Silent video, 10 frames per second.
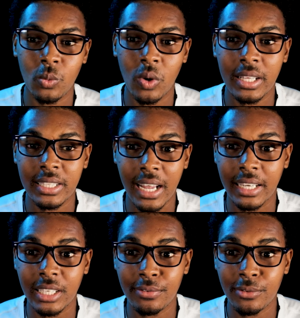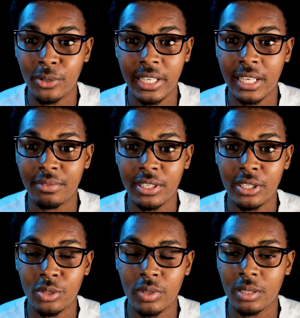what kind of 4K
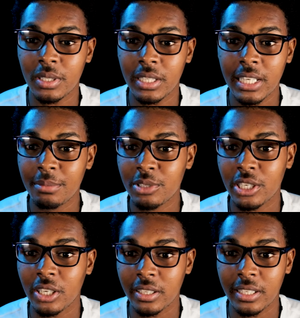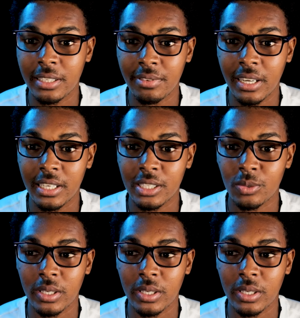videos will be captured on the device,